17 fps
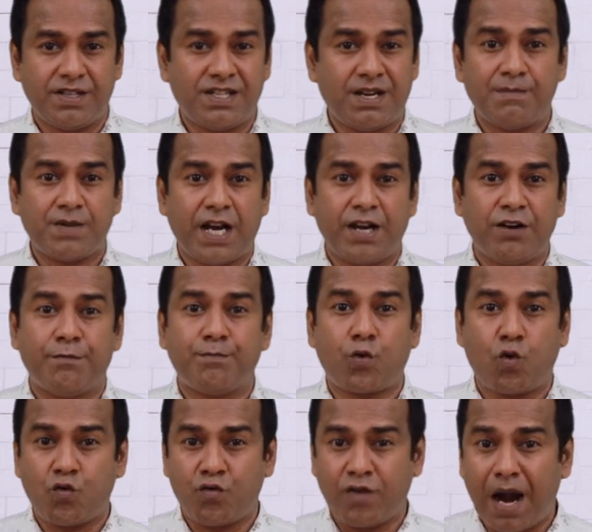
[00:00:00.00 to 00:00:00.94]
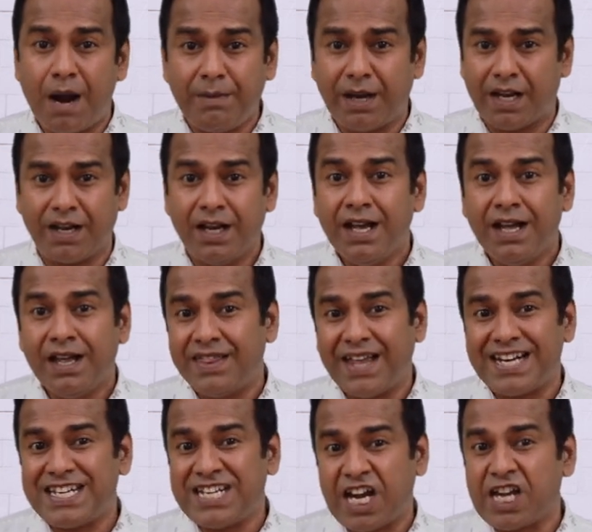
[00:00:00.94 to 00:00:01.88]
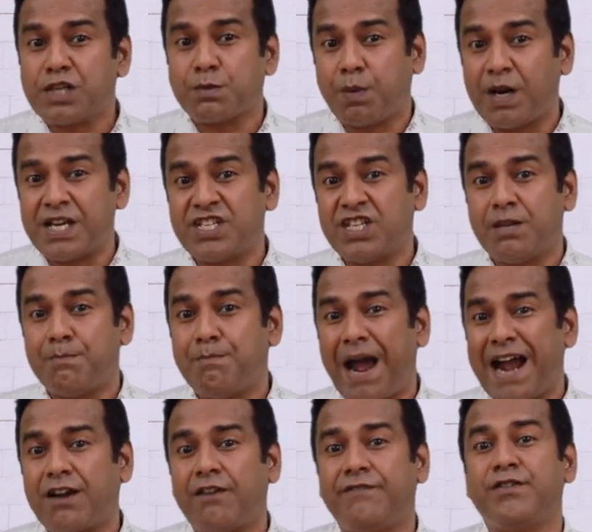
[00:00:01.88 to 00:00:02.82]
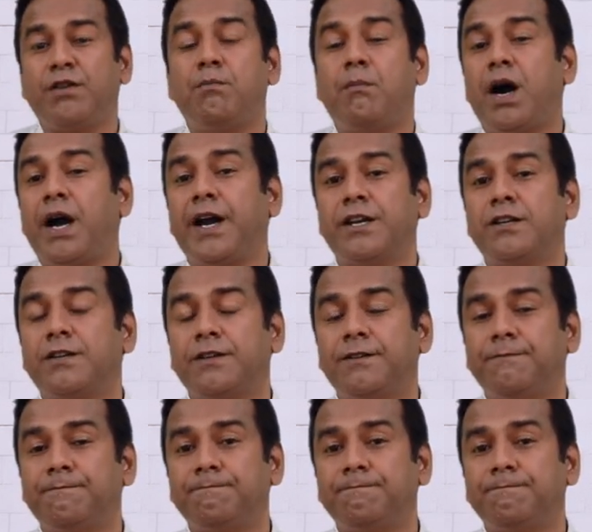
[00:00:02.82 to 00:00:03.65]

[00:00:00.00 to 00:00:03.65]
It's some kind of programming that takes place in the back of your mind.